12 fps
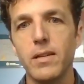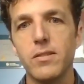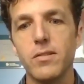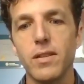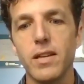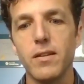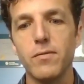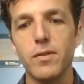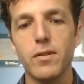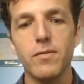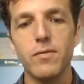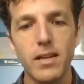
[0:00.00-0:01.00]
so that if
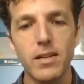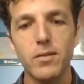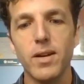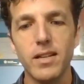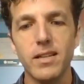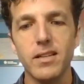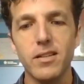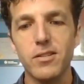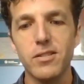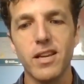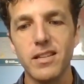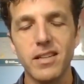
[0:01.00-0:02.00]
you're evacuating and you're
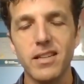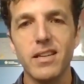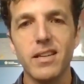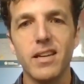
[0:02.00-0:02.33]
sending,